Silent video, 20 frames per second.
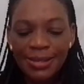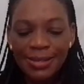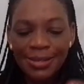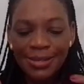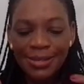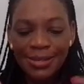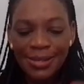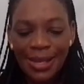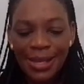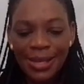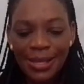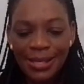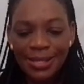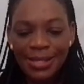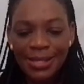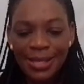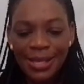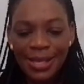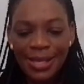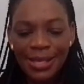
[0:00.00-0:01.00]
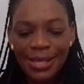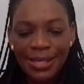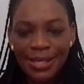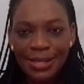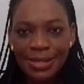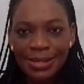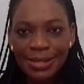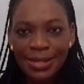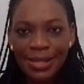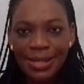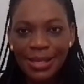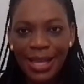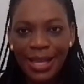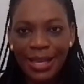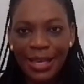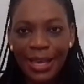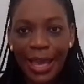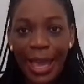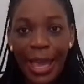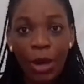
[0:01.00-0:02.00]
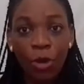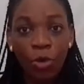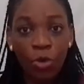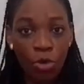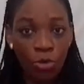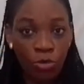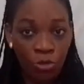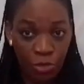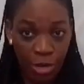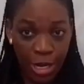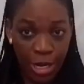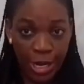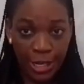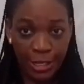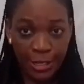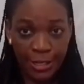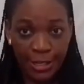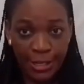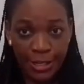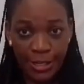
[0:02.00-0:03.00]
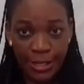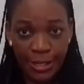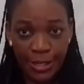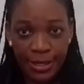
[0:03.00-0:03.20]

sex is like a covenant